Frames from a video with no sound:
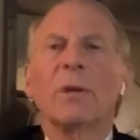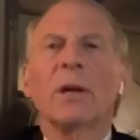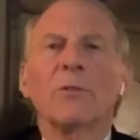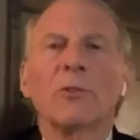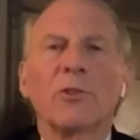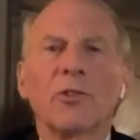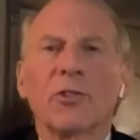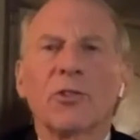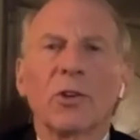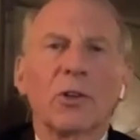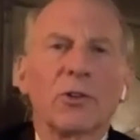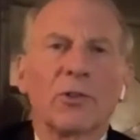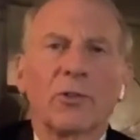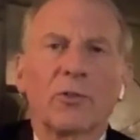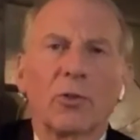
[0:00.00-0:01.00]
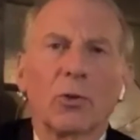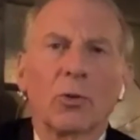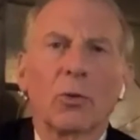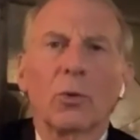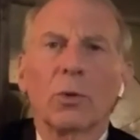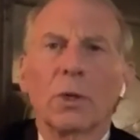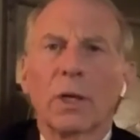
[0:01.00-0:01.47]
understood as a
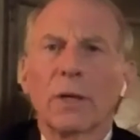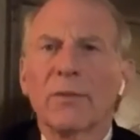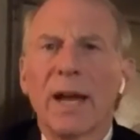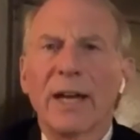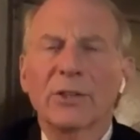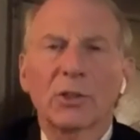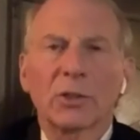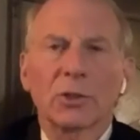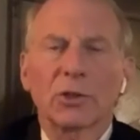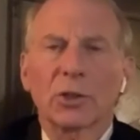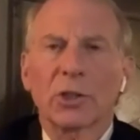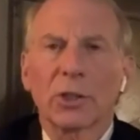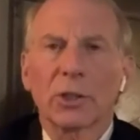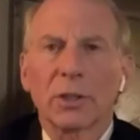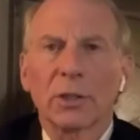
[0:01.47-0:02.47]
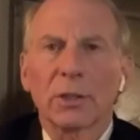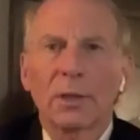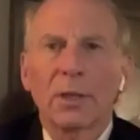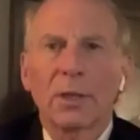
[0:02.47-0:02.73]
tool of national security.